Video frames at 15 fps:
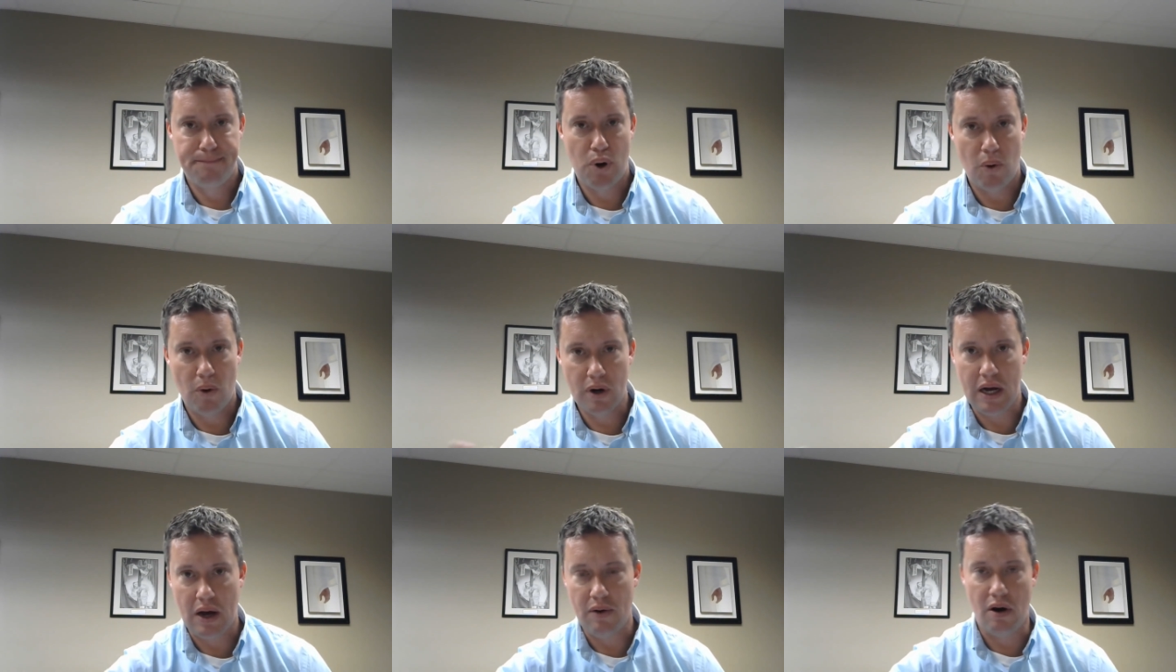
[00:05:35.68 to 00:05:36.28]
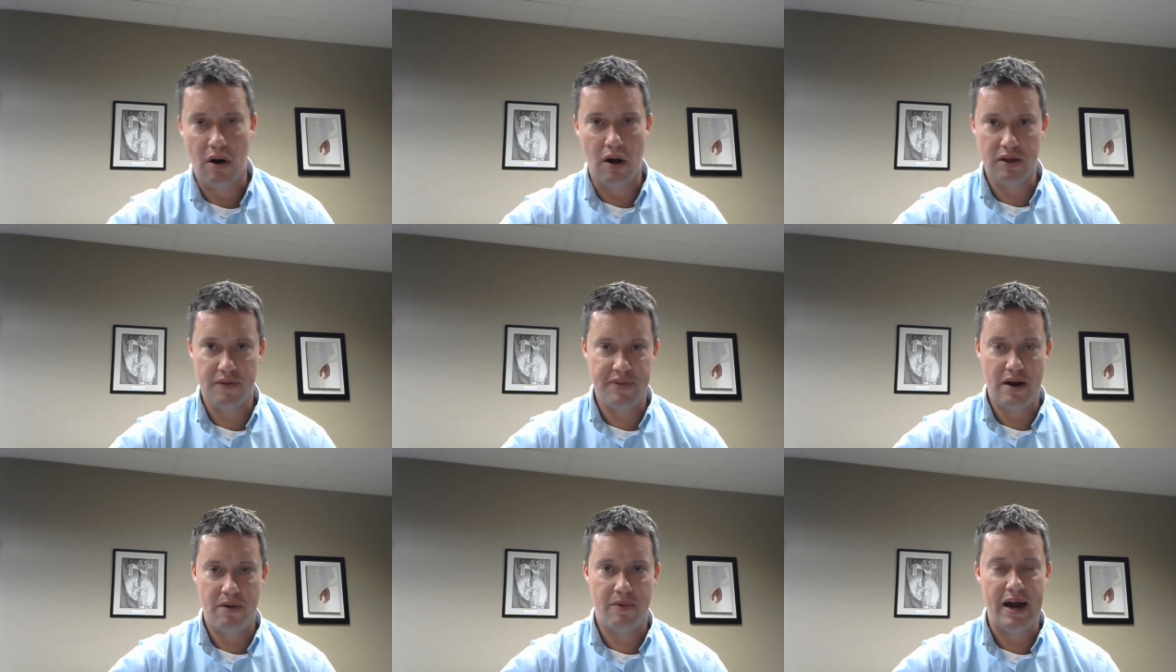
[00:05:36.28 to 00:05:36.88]
poured out all
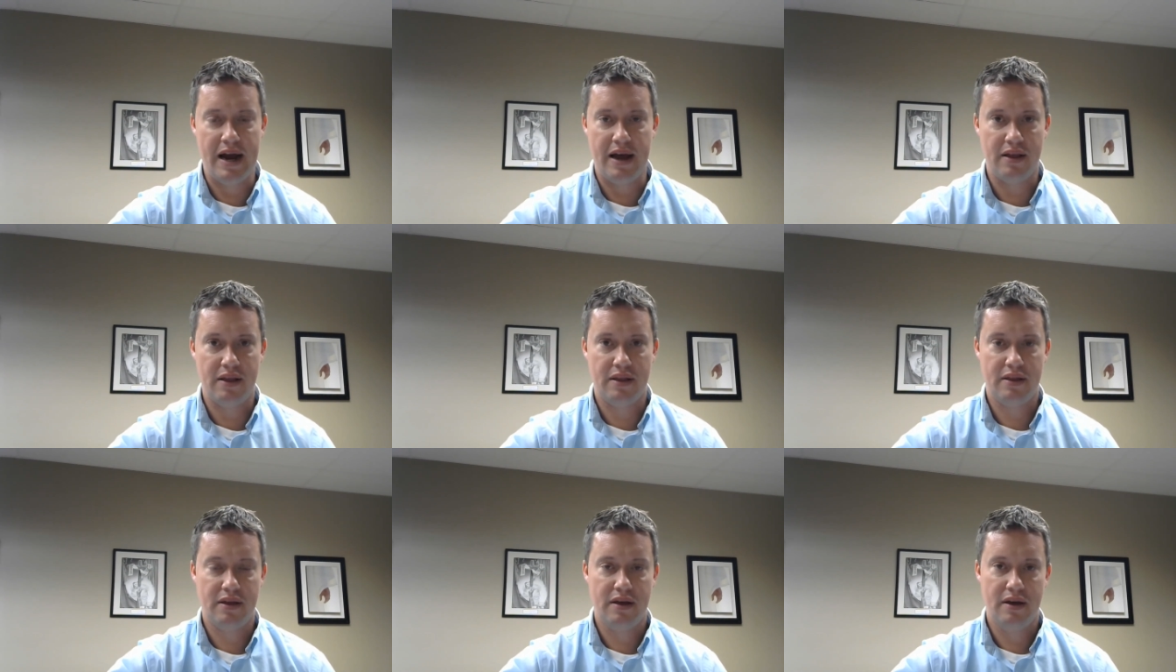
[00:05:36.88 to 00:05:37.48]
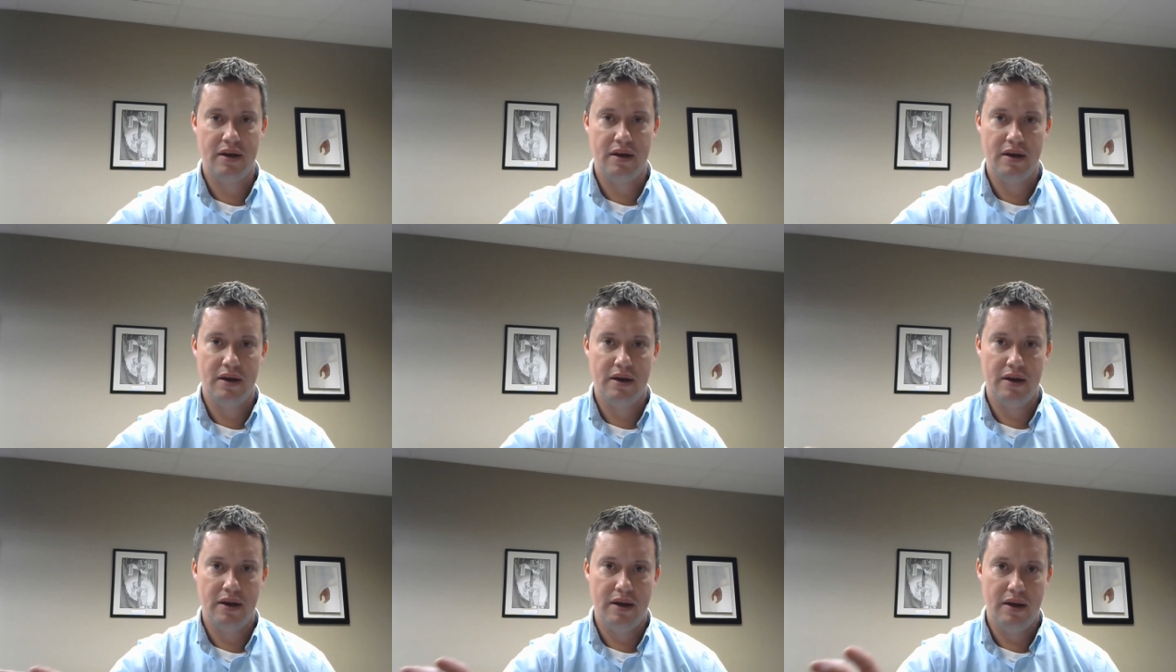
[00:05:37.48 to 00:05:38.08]
of that wrath
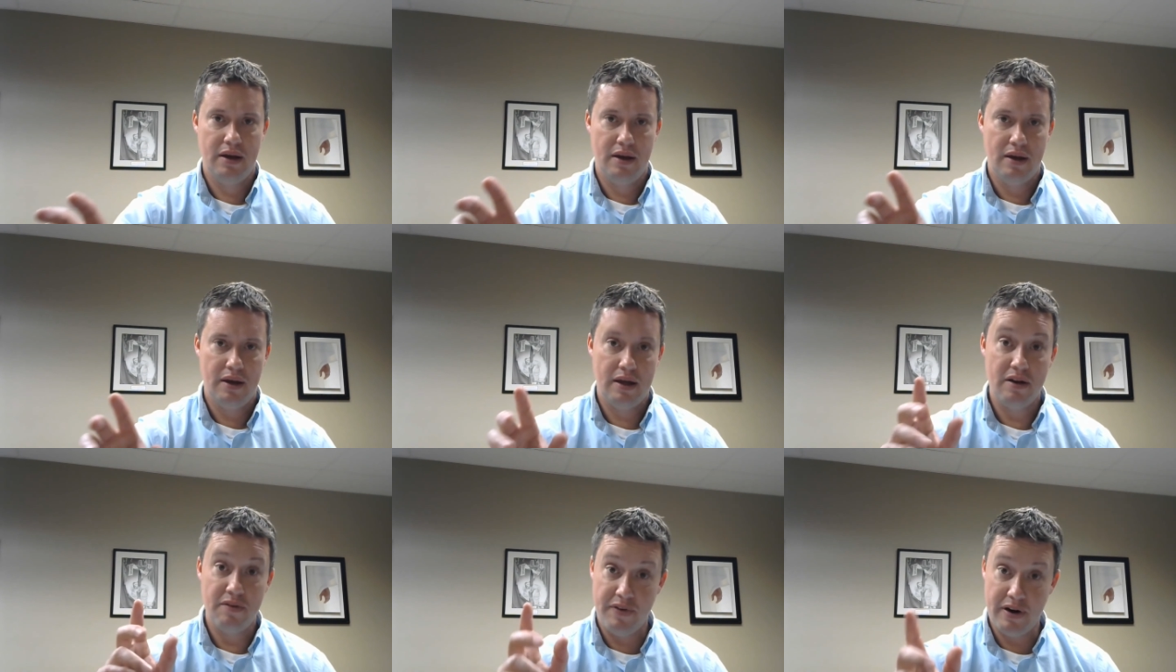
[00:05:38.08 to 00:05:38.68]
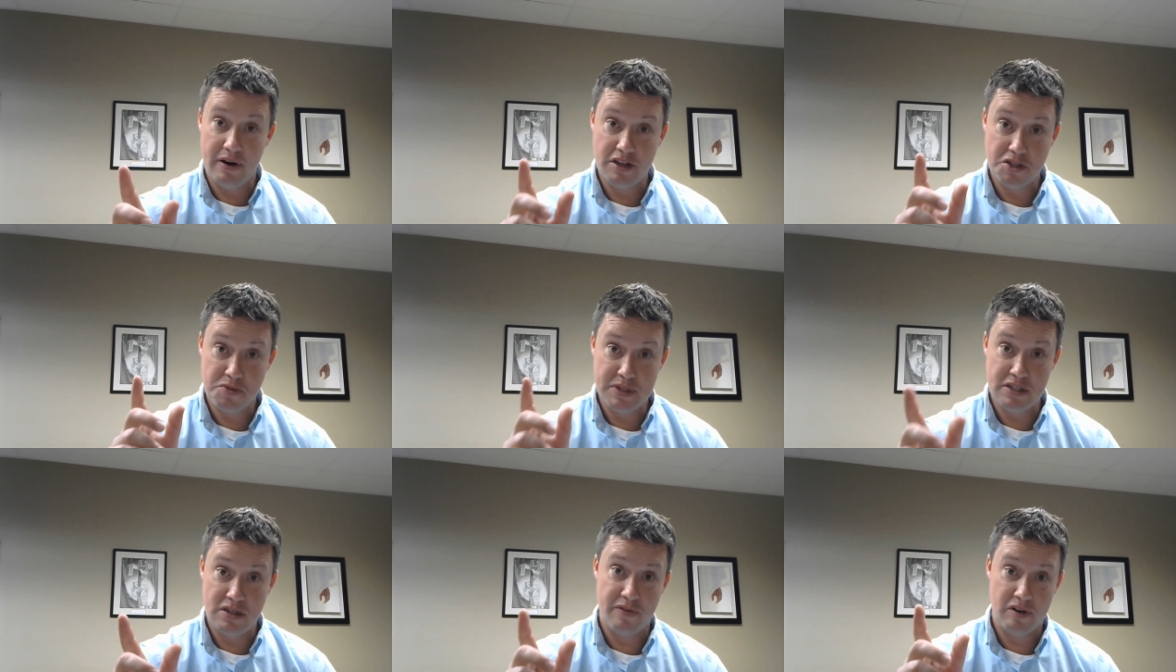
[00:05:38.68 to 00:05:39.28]
in a very
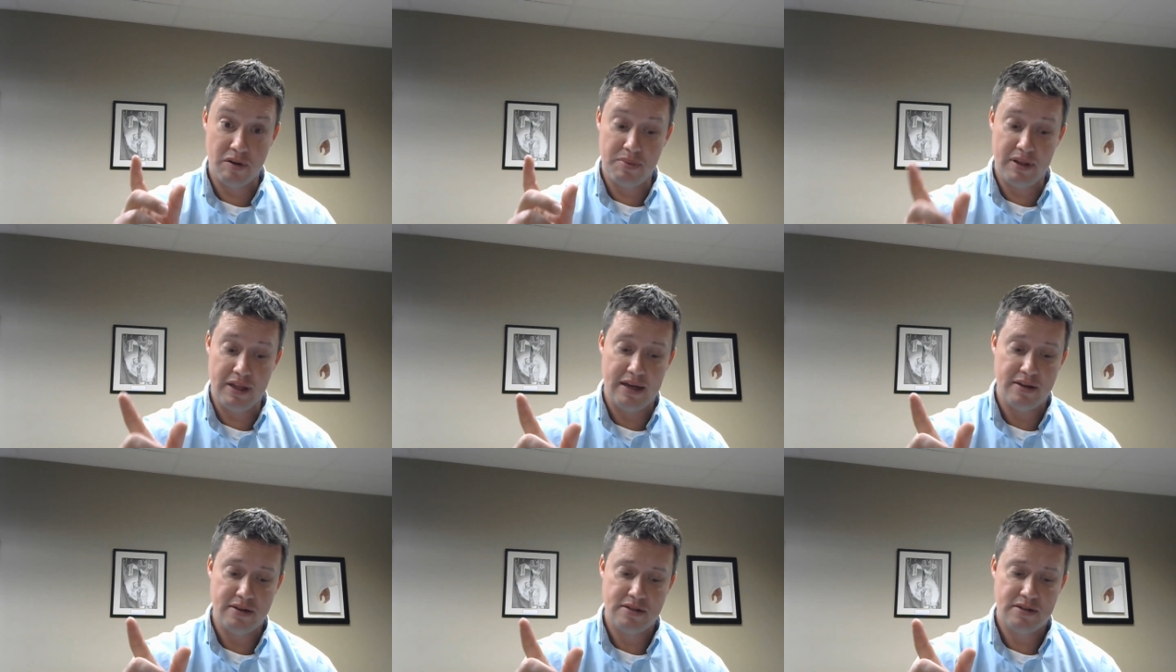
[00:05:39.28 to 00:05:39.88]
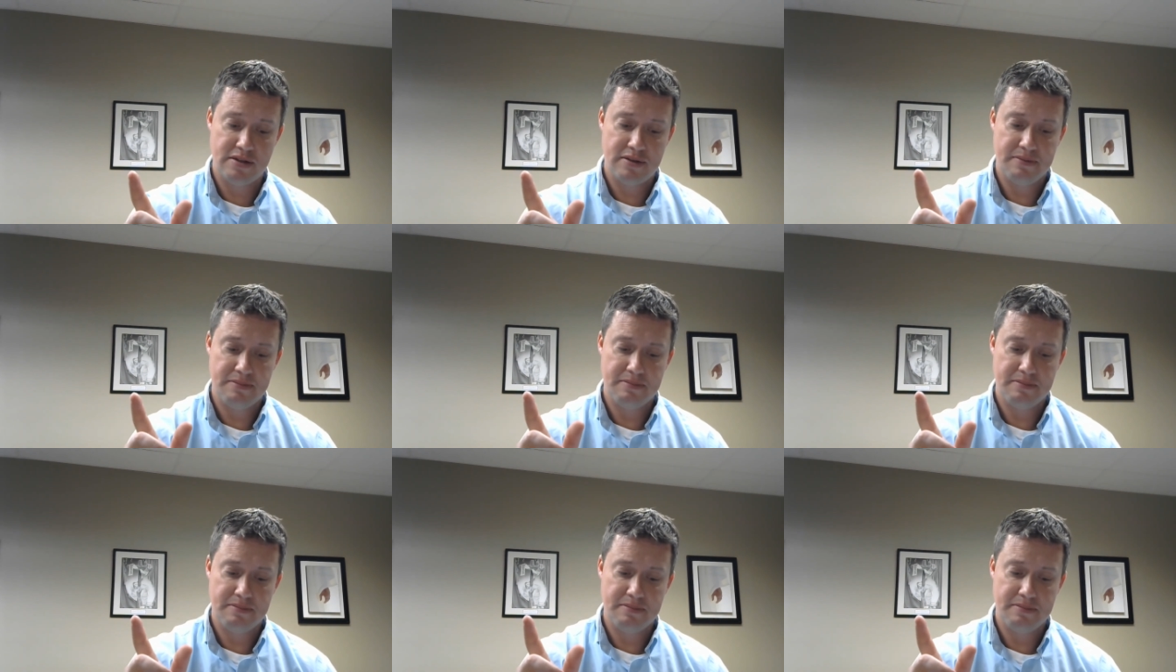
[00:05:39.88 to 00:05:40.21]
specific place.